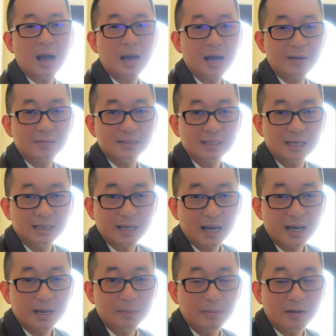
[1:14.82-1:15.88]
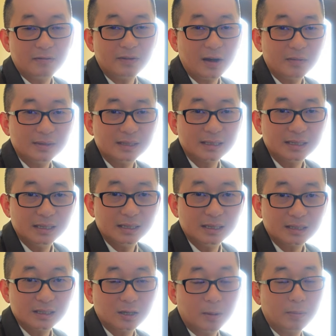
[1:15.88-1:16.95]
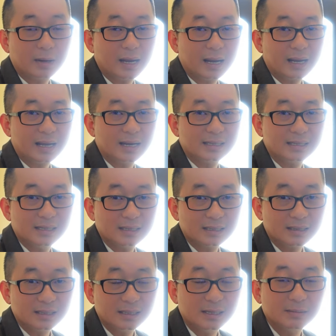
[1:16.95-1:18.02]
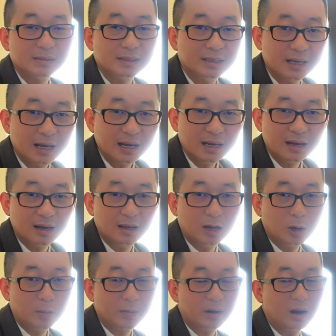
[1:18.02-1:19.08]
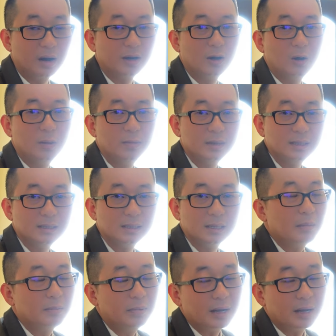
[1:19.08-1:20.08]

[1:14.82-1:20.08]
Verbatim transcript: I haven't seen Dat in about five or six years, so I'm glad I get a chance to see him today, along with my other homies.